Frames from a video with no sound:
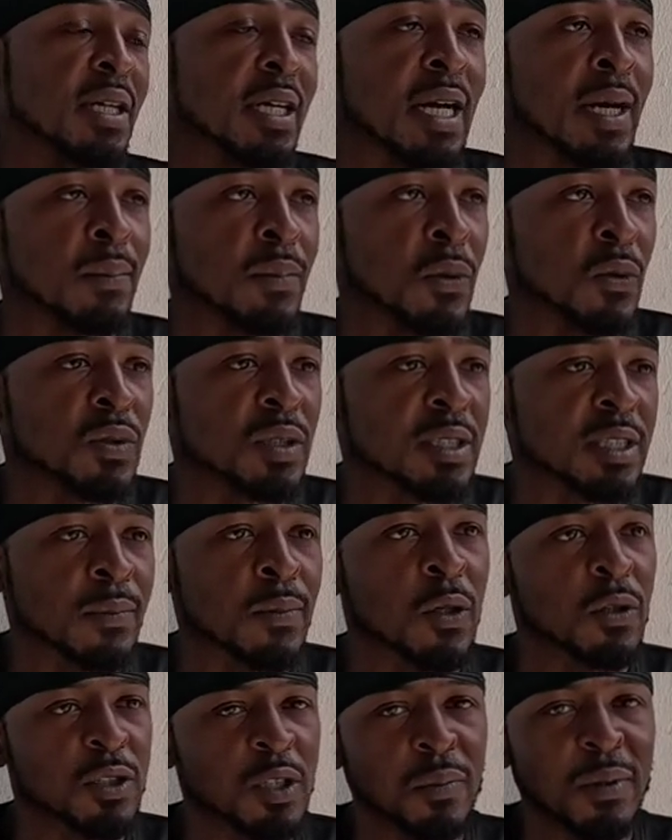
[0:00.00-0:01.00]
I'm losing
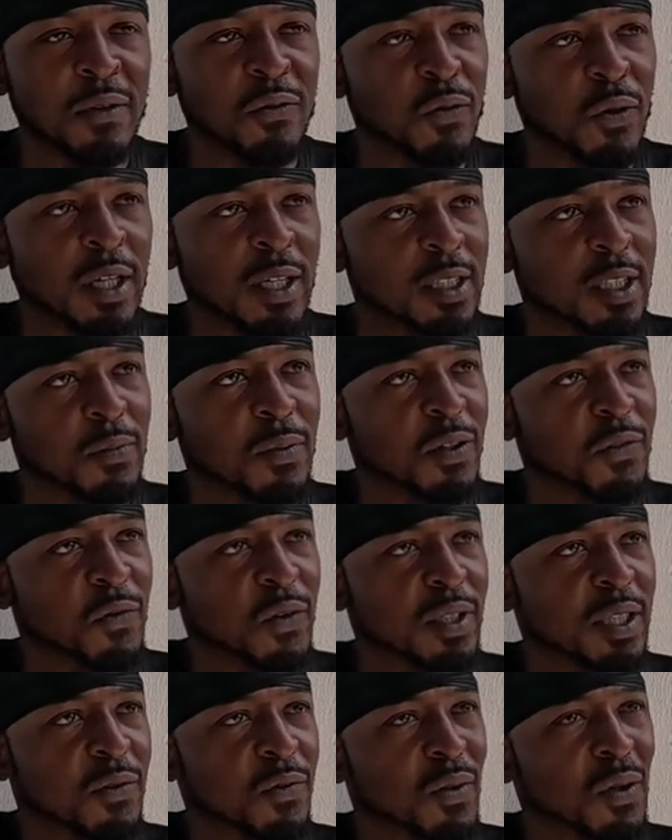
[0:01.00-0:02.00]
something. It should be
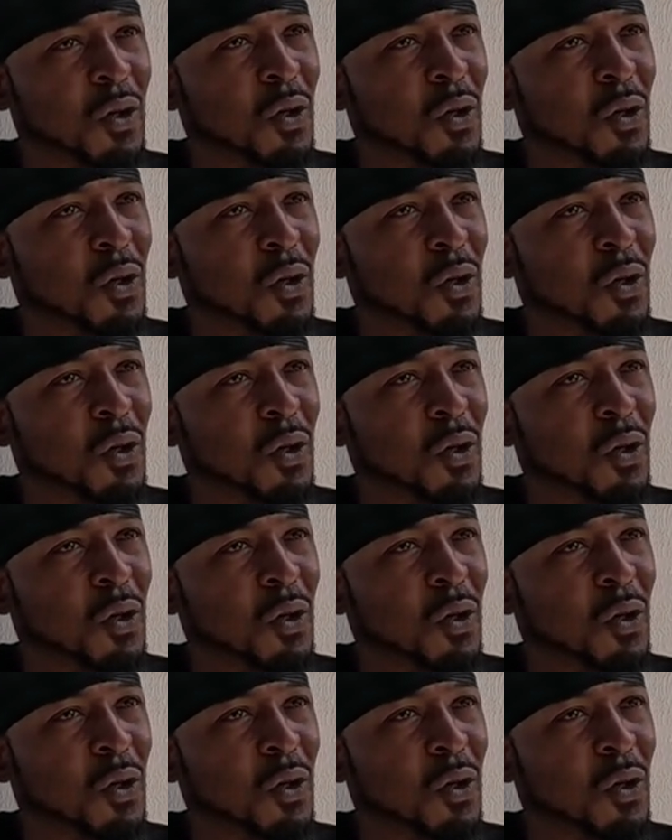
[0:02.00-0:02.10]
50.